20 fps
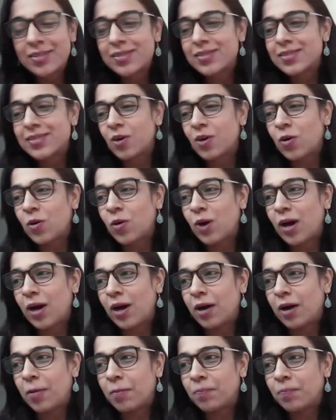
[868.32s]
So
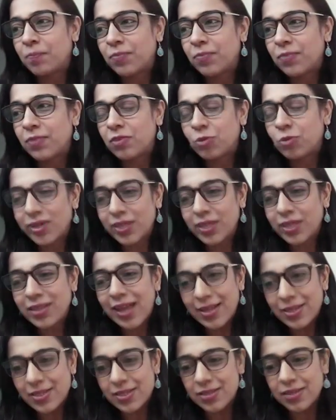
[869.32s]
I think
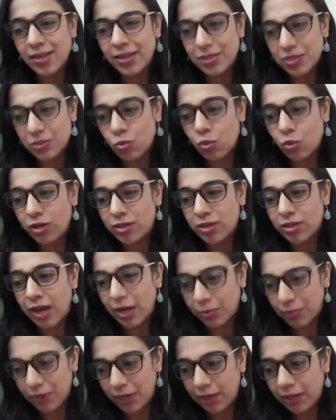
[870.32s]
that's what
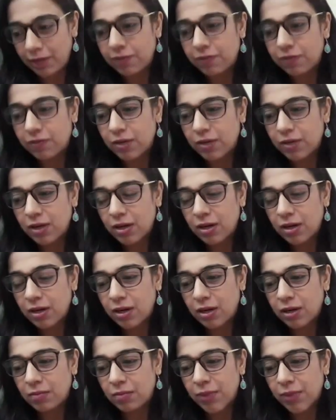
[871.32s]
I believe,
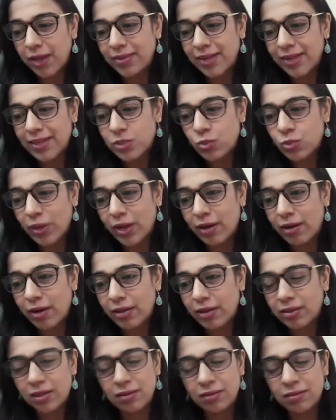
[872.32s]
and that's where
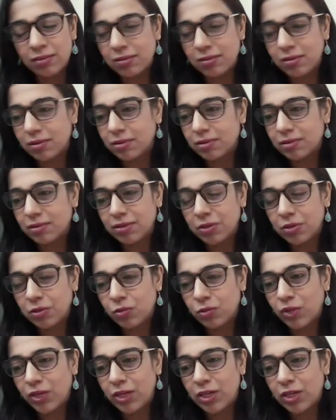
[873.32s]
I think
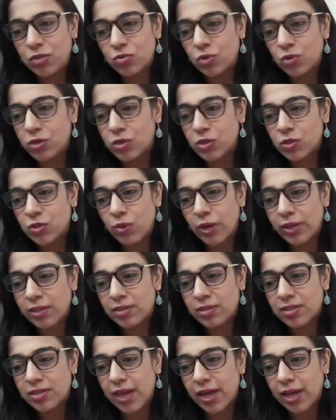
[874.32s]
we need to also
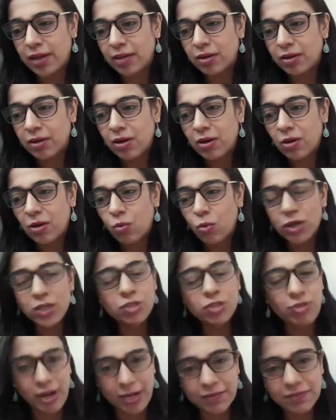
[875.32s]
understand
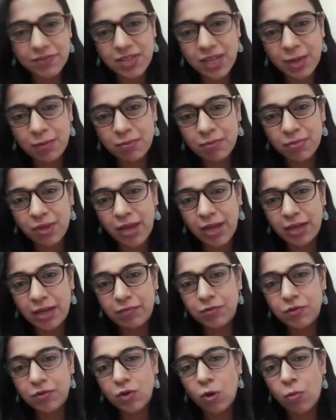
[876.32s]
what drives them, and
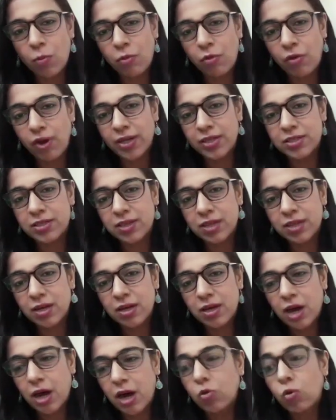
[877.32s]
if we operate
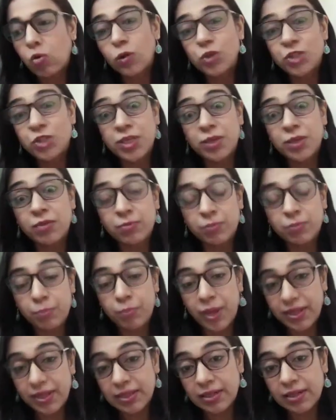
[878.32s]
our coaching
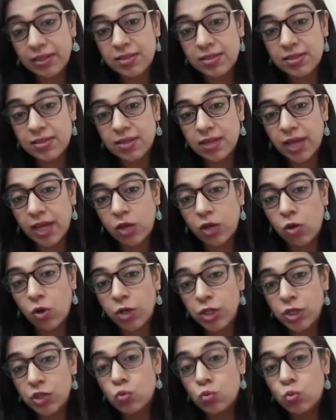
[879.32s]
methods
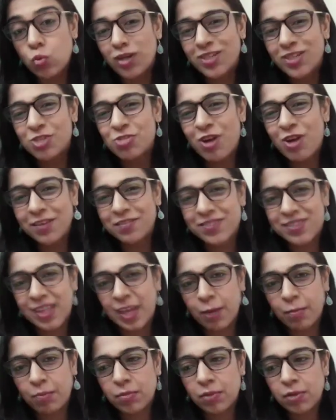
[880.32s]
according to what drives
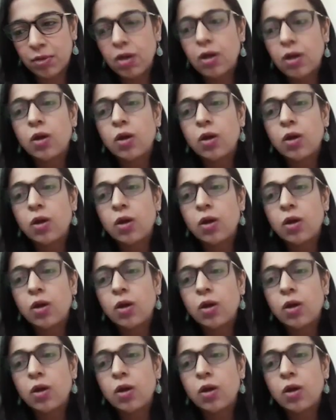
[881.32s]
them,